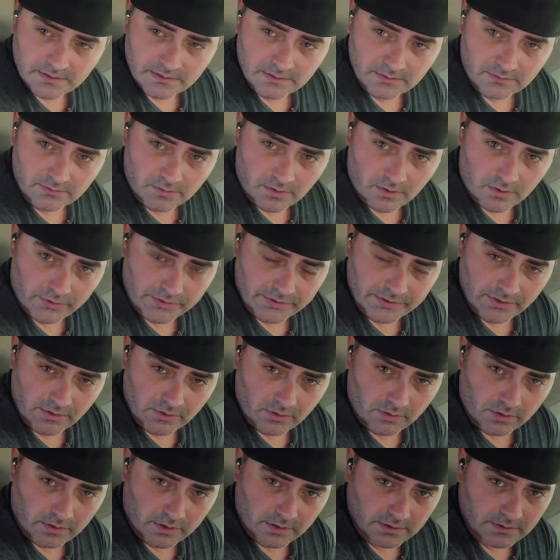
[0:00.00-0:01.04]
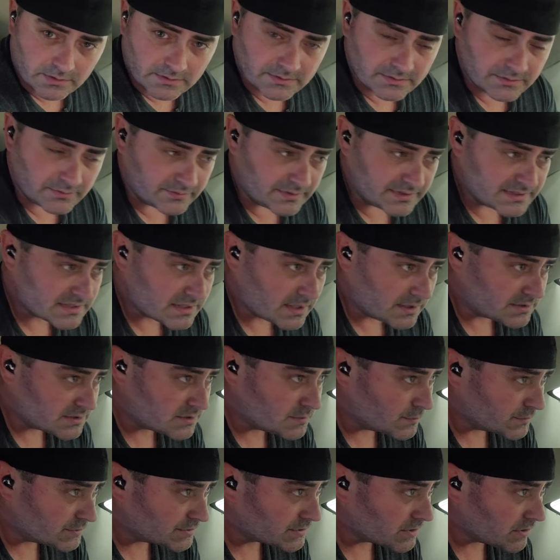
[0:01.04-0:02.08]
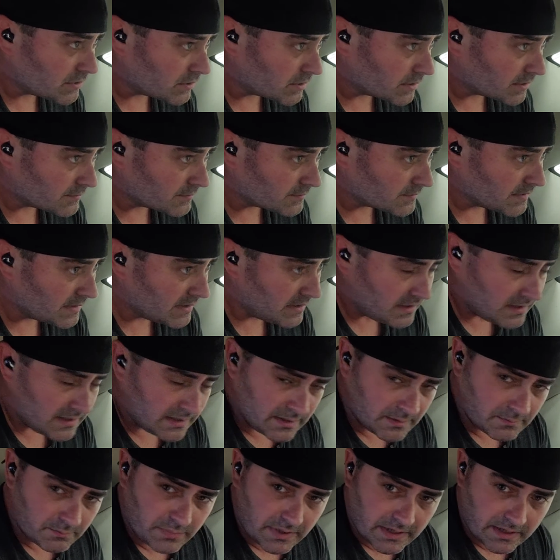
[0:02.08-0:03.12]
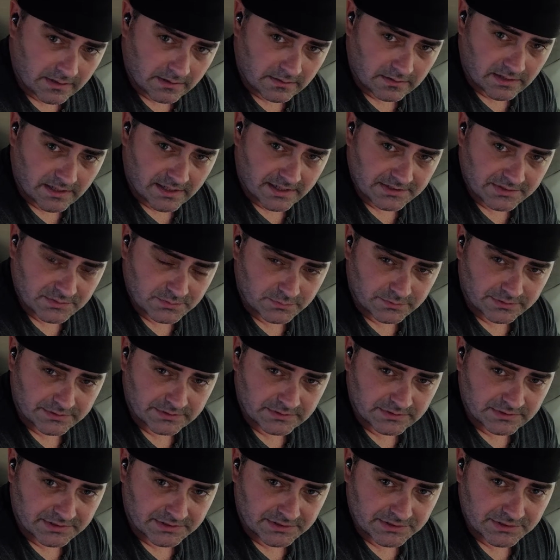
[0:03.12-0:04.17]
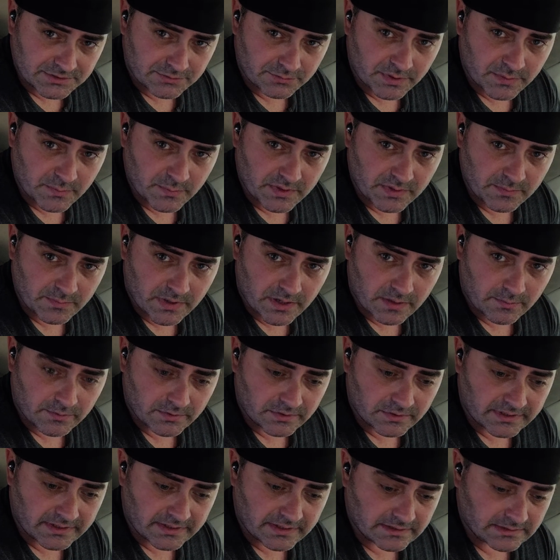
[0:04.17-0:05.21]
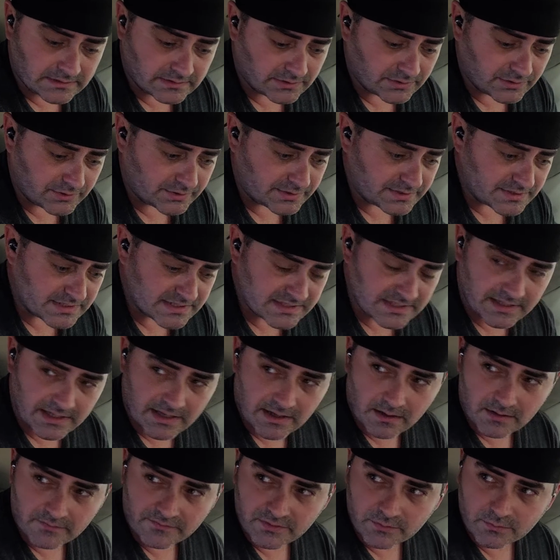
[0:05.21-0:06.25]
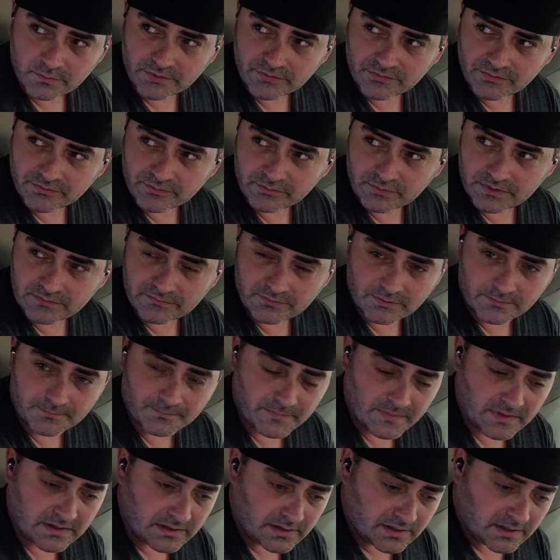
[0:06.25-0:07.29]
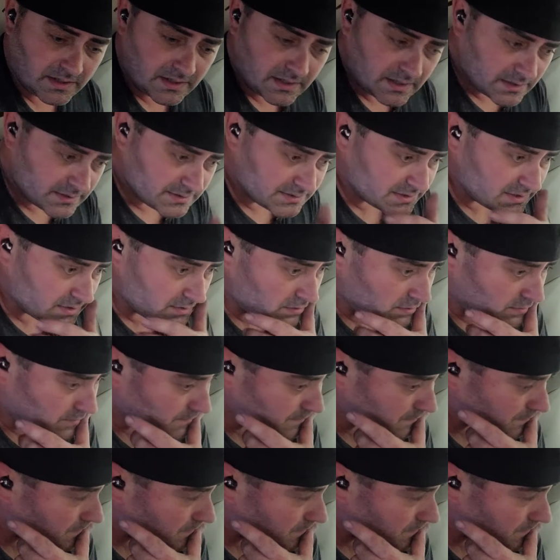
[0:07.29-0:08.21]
little R&R on this customer's car. Back glass was extremely bubbly, couldn't see out of it whatsoever. So